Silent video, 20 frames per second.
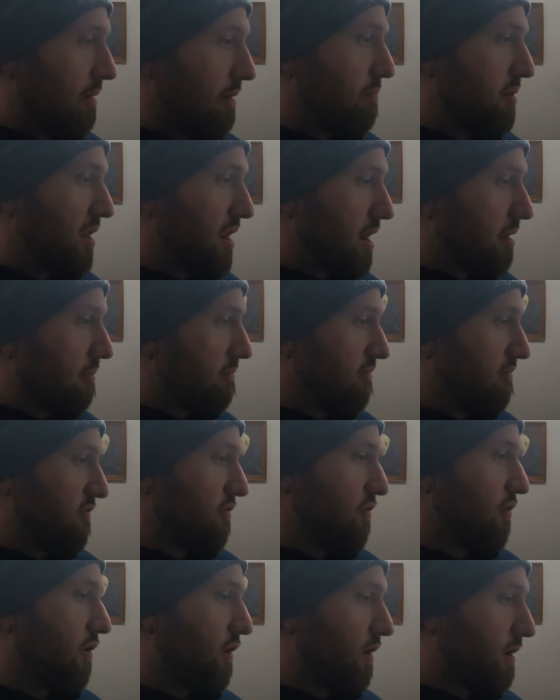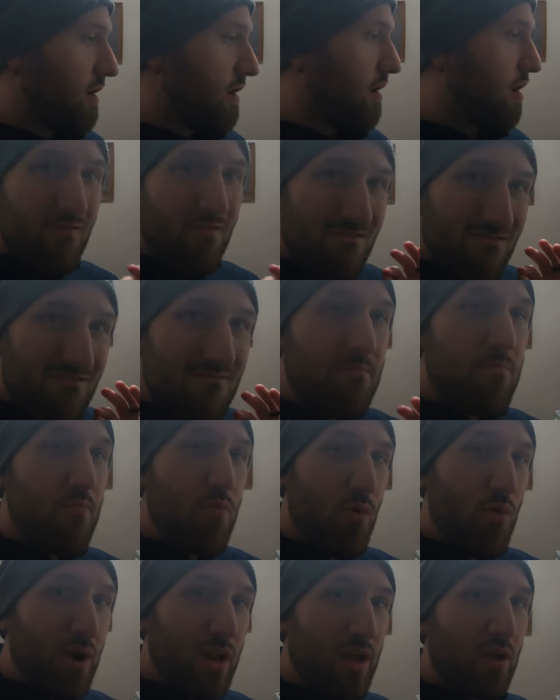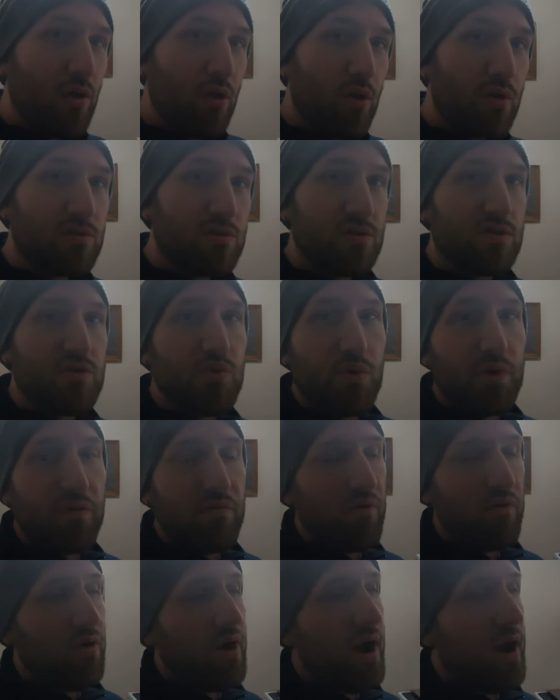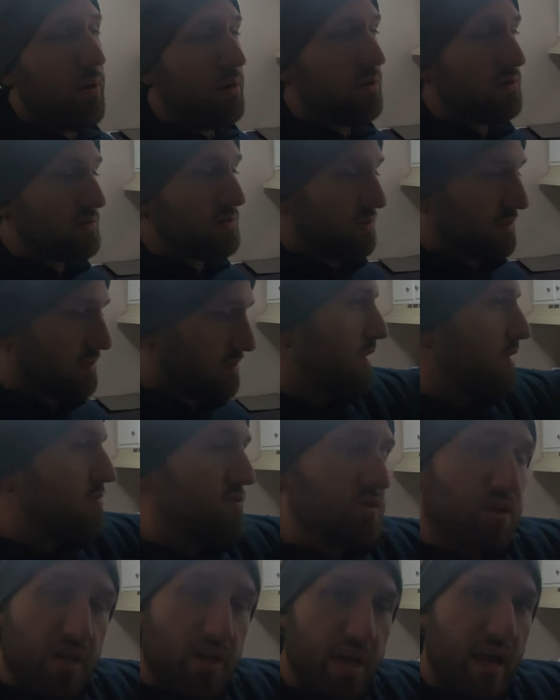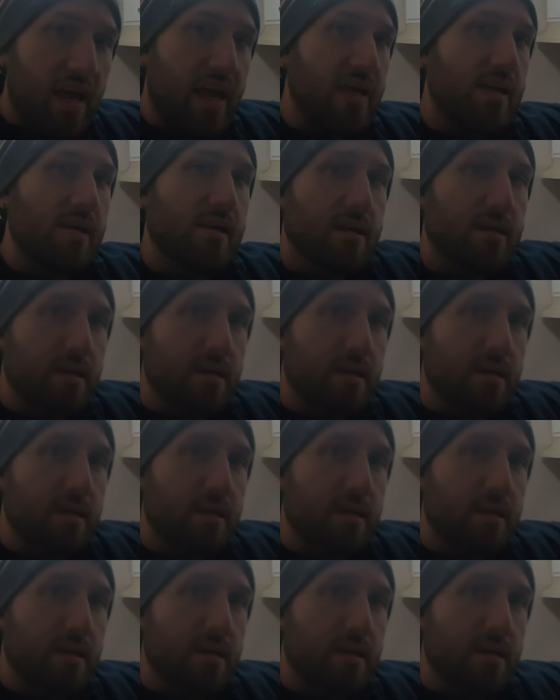Been up for pretty close to 24 hours. It's a good day.